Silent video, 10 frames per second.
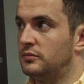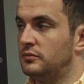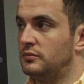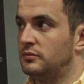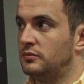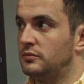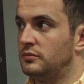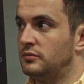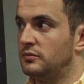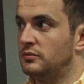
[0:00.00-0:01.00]

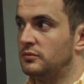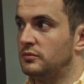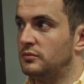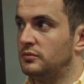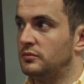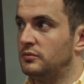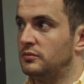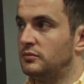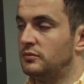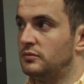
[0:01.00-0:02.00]

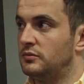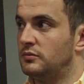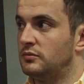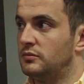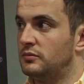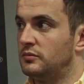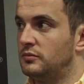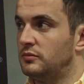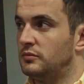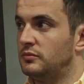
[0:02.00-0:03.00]

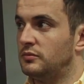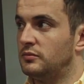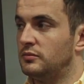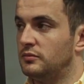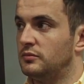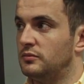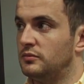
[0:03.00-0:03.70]
No words are spoken by the person on screen.